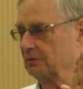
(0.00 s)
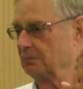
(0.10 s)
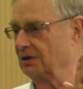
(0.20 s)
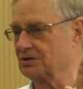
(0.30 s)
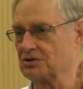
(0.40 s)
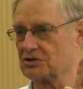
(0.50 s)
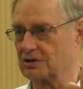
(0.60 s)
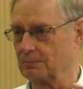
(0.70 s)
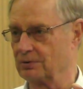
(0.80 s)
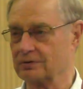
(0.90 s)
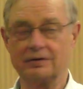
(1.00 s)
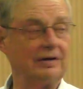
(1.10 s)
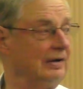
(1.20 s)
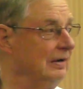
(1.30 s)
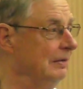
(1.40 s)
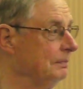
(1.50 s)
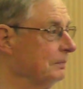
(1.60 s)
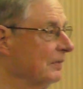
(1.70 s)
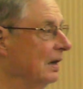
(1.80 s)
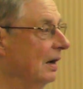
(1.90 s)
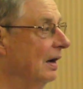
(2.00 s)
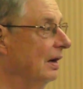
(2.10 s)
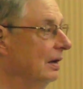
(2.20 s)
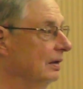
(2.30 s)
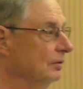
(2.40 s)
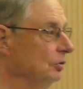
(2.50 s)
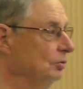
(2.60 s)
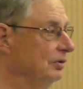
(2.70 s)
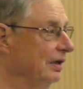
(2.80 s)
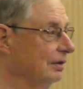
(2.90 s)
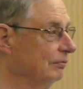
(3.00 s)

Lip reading: It makes it simpler. You take a